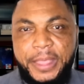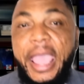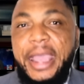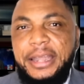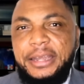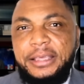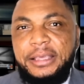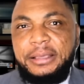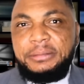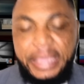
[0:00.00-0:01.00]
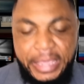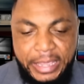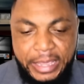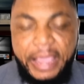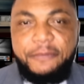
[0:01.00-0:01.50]
And
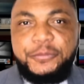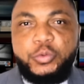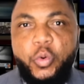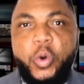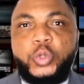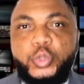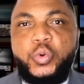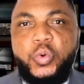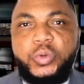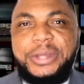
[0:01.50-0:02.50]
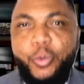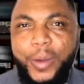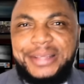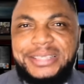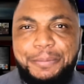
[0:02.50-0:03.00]
they have to go through the
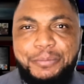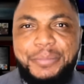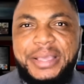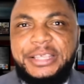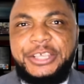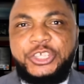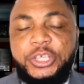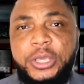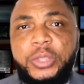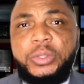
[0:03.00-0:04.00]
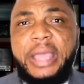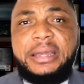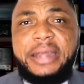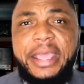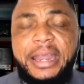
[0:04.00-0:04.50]
WhatsApp message
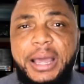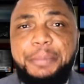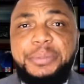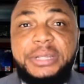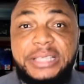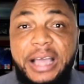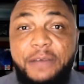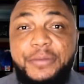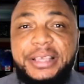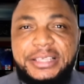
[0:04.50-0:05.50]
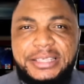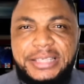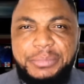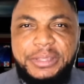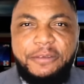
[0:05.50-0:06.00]
and they end up discovering
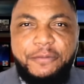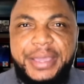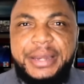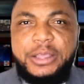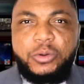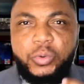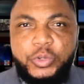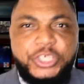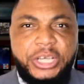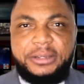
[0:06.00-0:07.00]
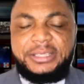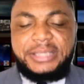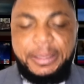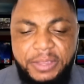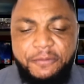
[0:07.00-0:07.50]
something very crucial,
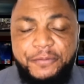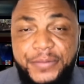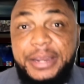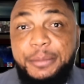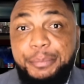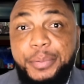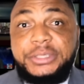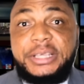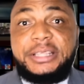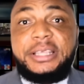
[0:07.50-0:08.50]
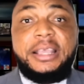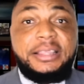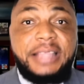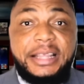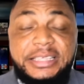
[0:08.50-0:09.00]
something very important
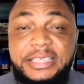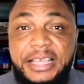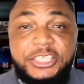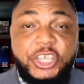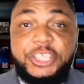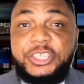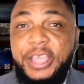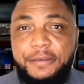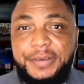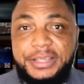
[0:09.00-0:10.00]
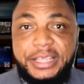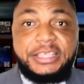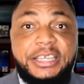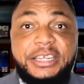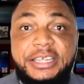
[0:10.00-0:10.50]
that just changed everything
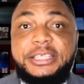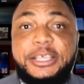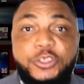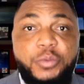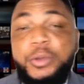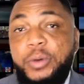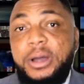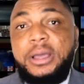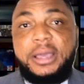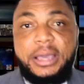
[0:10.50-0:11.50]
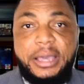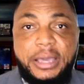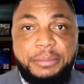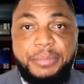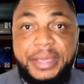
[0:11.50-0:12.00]
in this Senzo Meyiwa
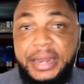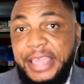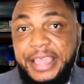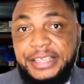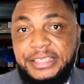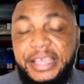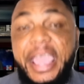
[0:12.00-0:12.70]
uh, murder case.